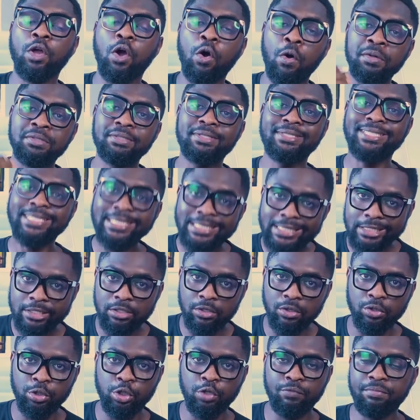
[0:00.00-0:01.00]

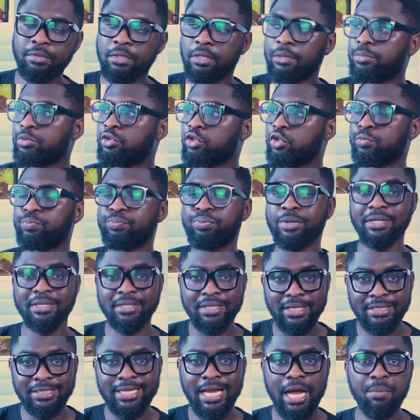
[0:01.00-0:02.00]
until you've been able to
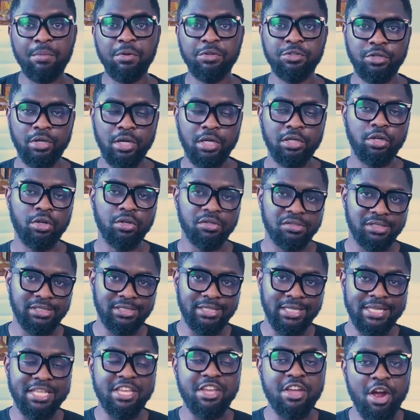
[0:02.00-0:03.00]
predict how much you can
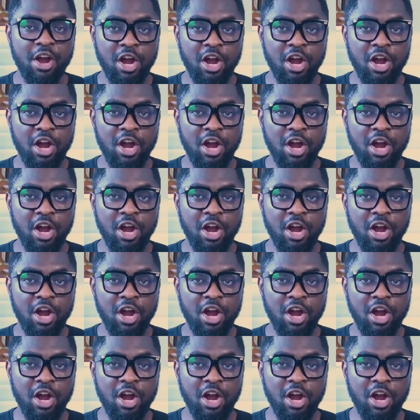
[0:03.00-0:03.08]
consistently